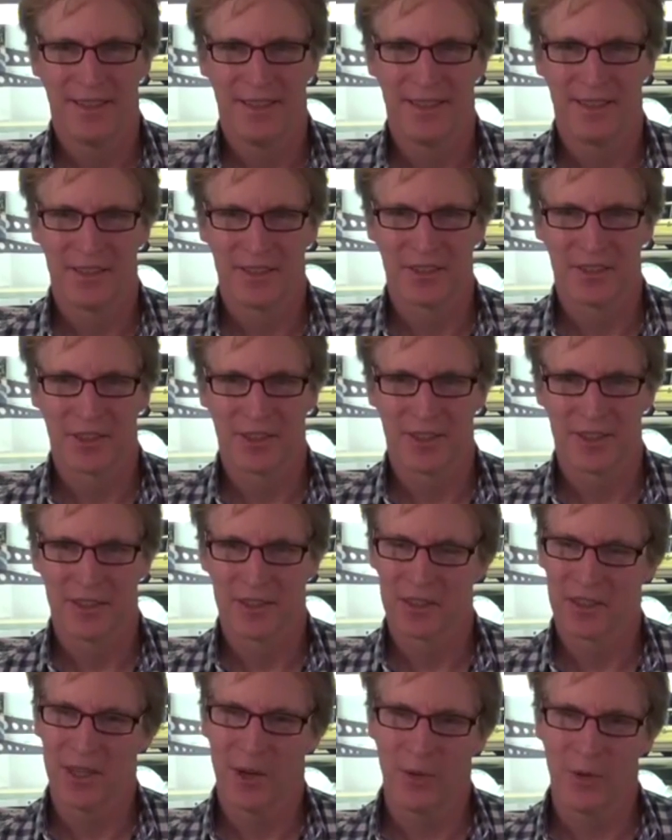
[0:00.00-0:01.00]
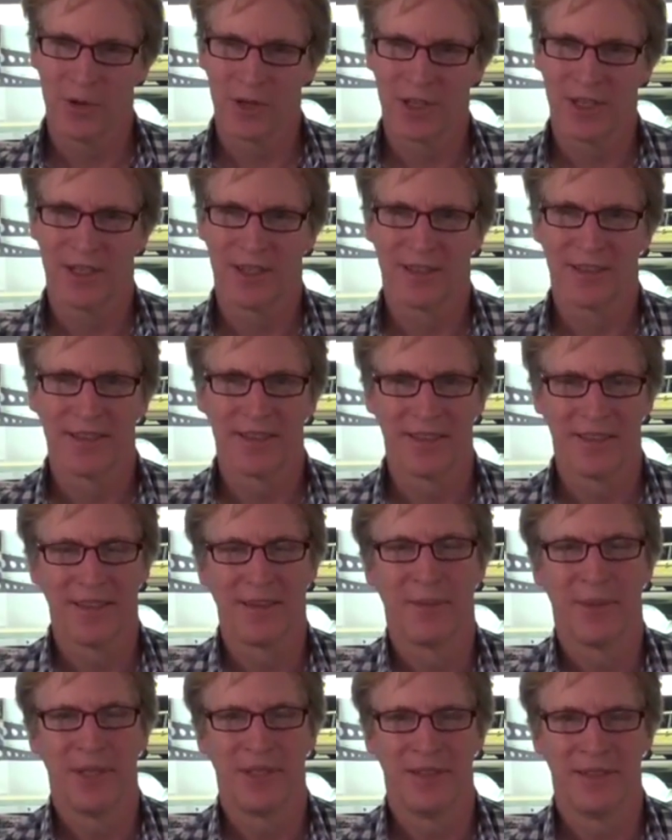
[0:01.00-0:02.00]
It's uh, it's not working. I,
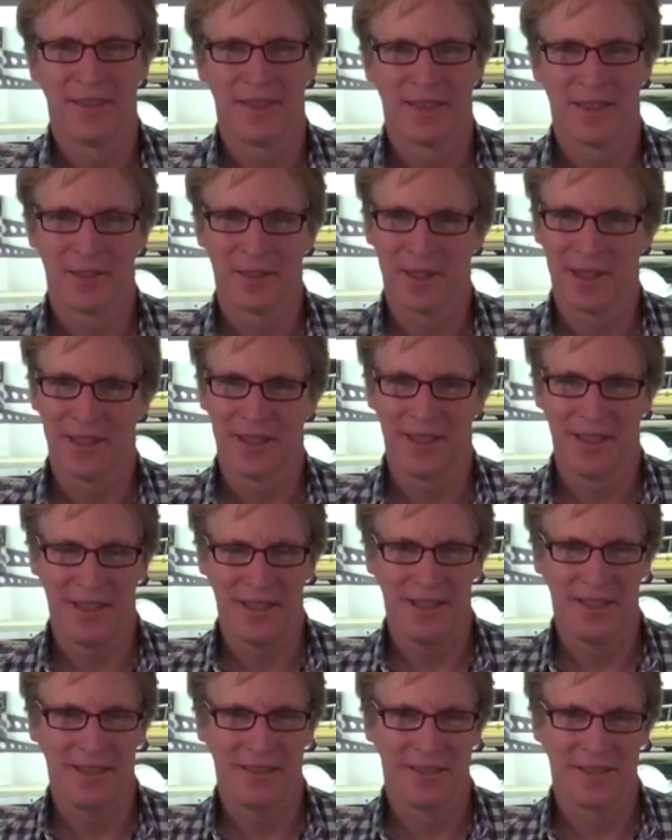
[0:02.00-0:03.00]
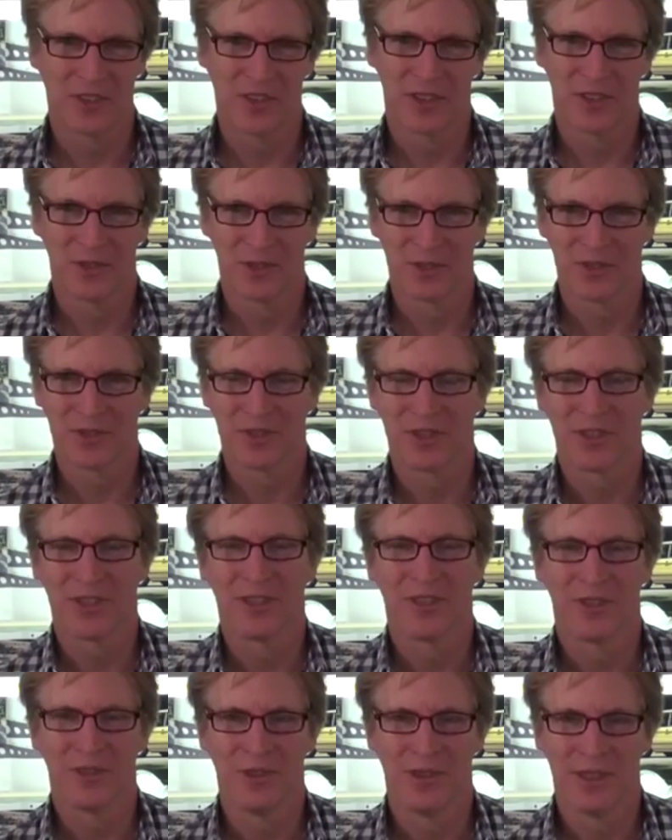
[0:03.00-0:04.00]
I mean I don't get any signals
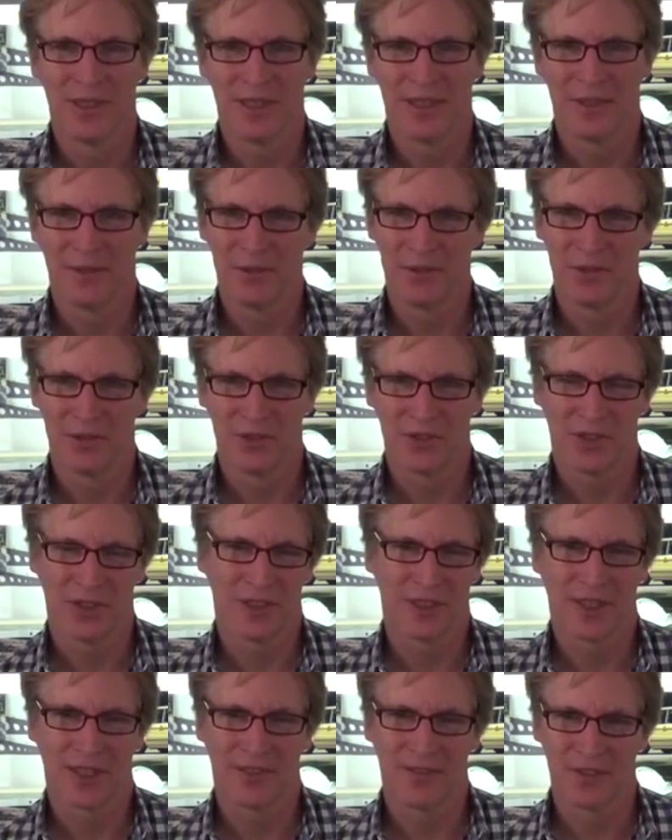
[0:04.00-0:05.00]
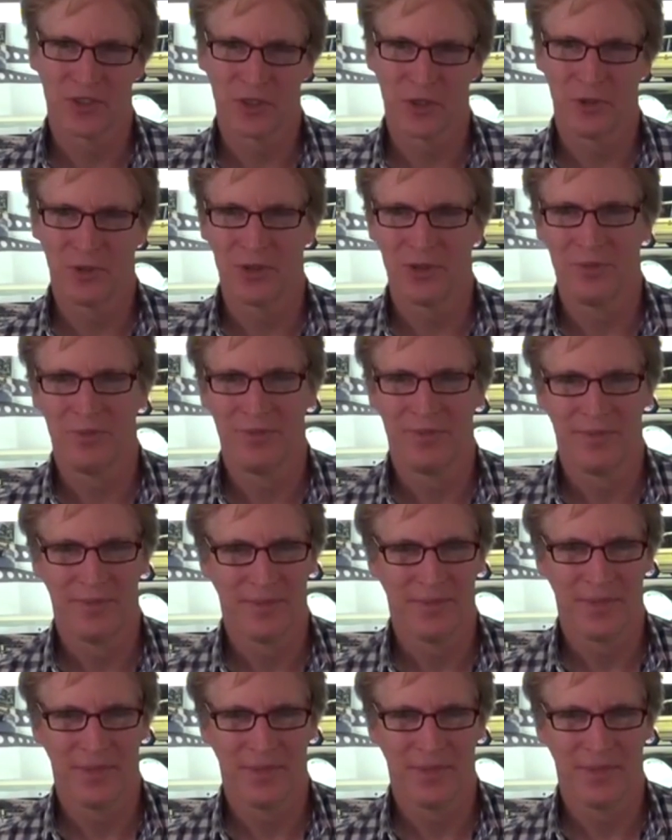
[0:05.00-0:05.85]
into it, and it was as I've shown in